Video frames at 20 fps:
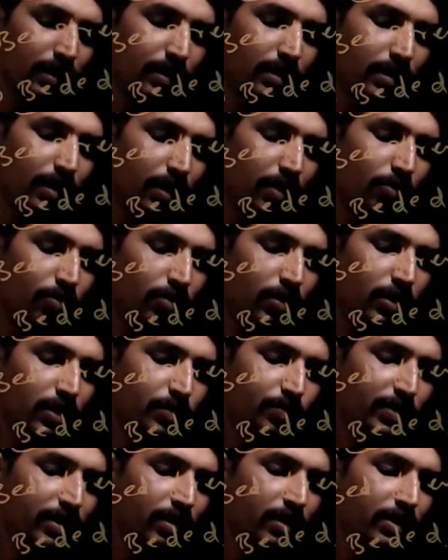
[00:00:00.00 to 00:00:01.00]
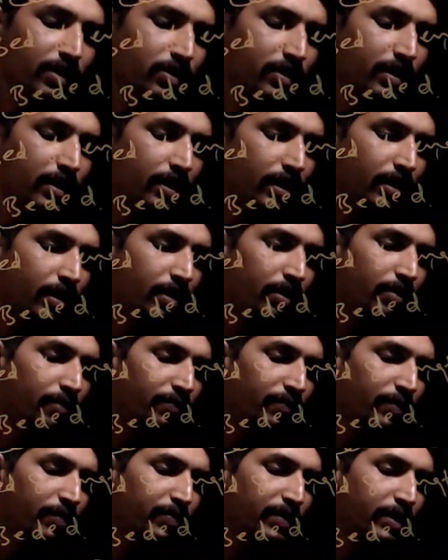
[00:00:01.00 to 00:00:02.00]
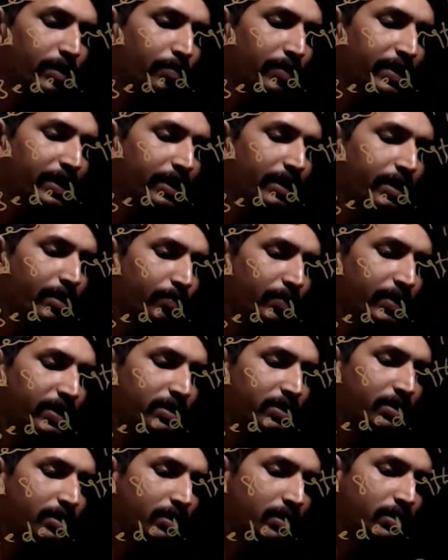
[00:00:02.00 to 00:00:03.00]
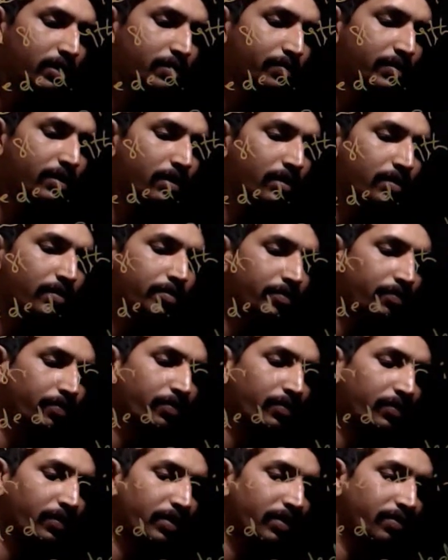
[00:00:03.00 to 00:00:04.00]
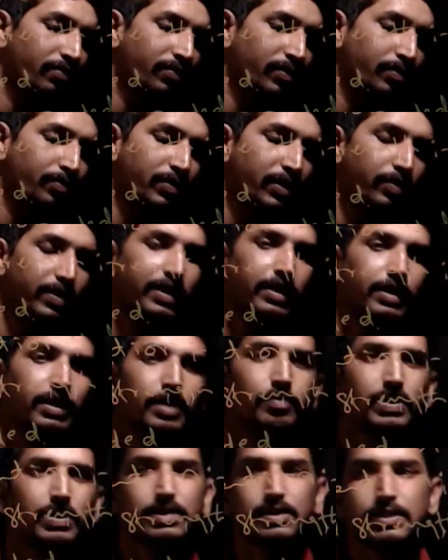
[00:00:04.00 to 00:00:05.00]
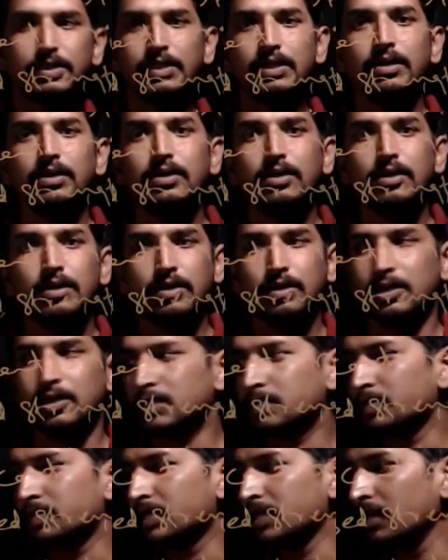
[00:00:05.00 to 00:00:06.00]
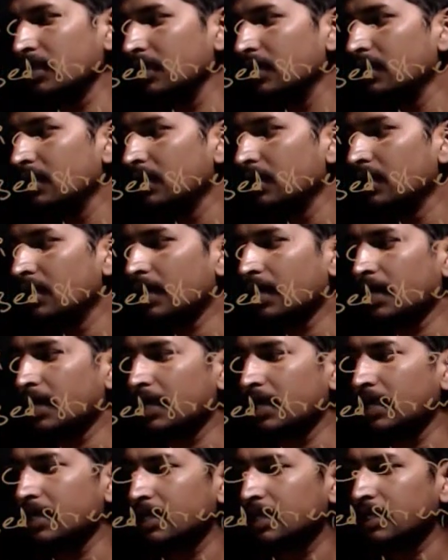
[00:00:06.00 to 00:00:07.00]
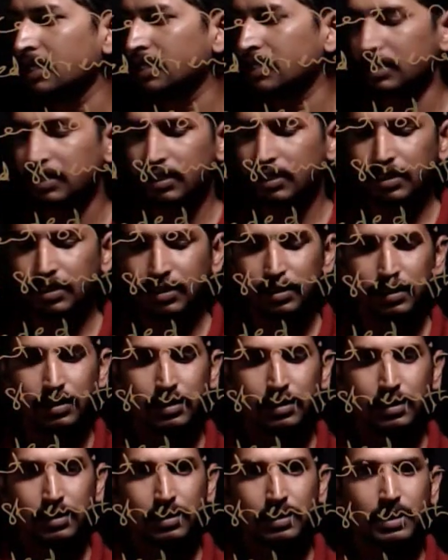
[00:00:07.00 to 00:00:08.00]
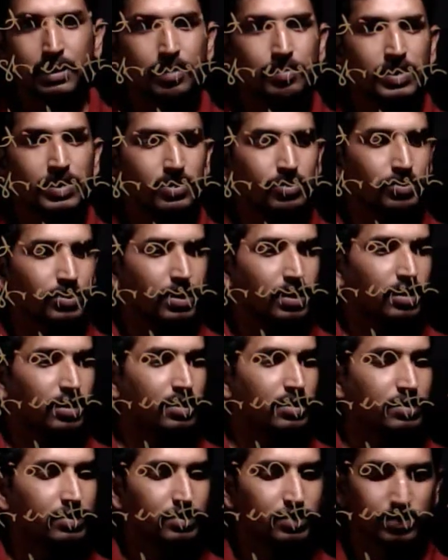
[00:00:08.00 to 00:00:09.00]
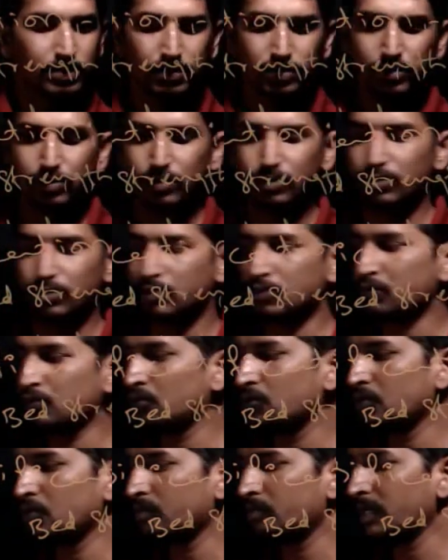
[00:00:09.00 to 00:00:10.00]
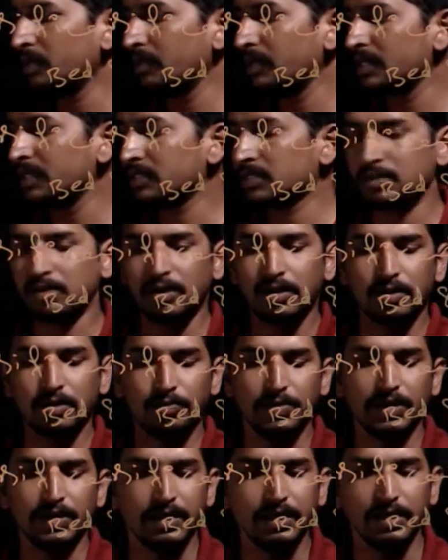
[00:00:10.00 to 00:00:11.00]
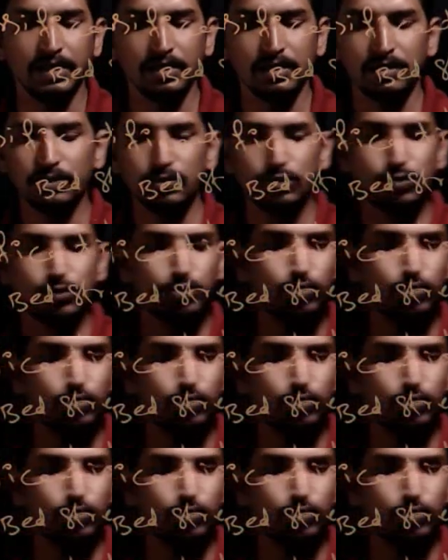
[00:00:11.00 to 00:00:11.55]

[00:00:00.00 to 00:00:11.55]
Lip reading: taluk hospital is a 50 bedded capacity hospital. 50 bedded capacity hospital. And coming to the, so maybe it's not appearing. So